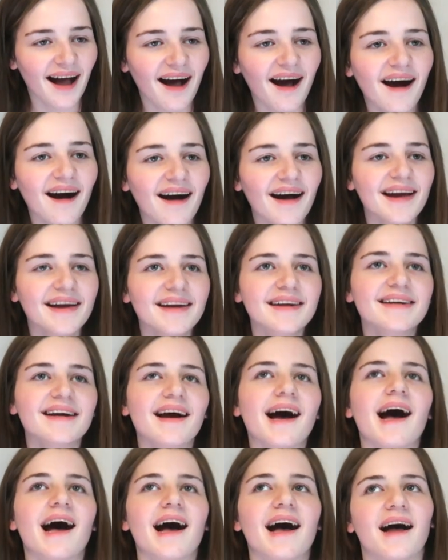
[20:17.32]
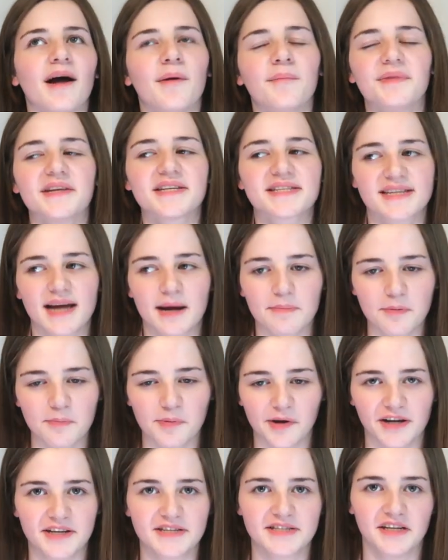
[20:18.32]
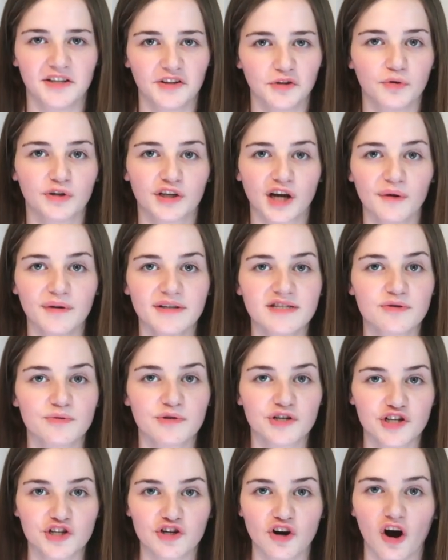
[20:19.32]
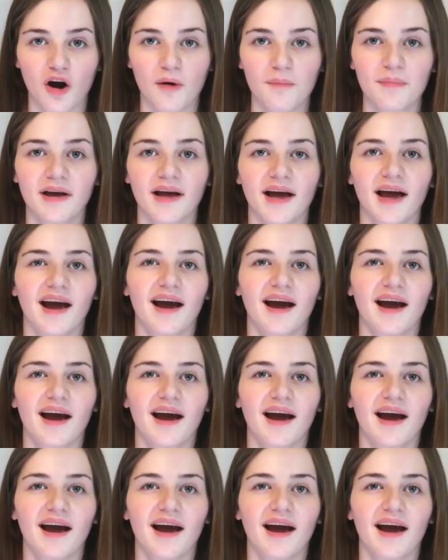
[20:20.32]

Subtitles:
I am this type of person that will go into a shop